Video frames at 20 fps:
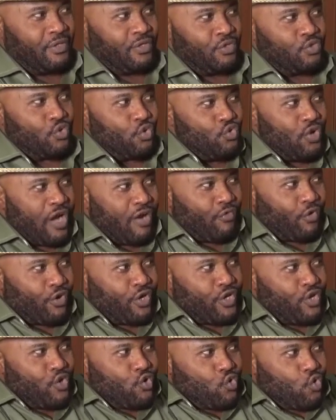So you have
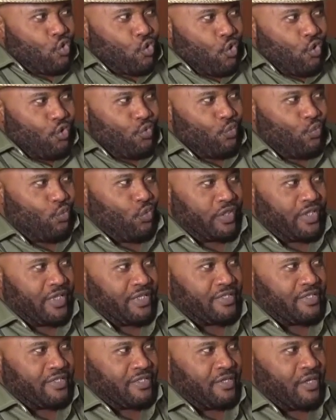already grown with
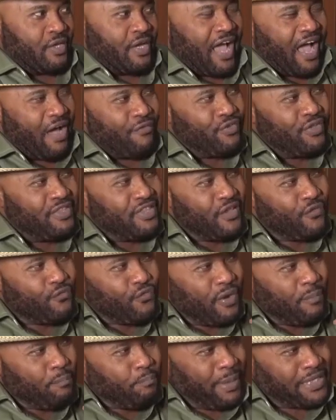it, having
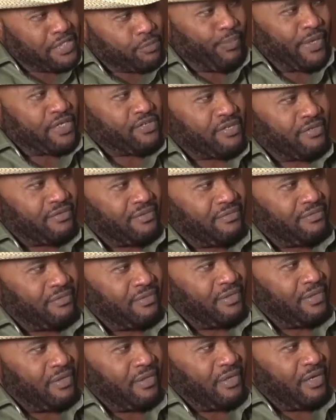different perspective
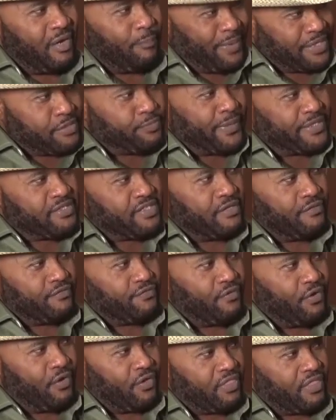
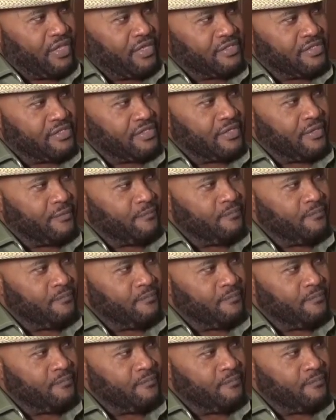on things.